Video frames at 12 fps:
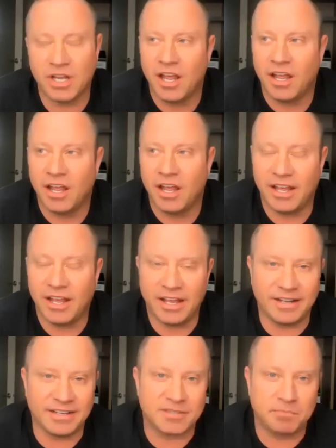and
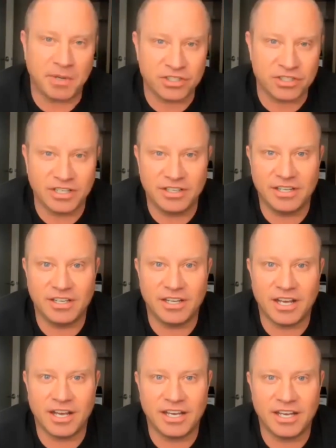especially the
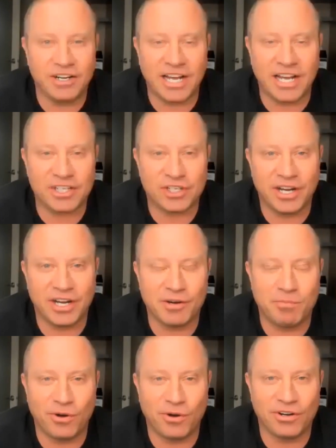uh, international airport.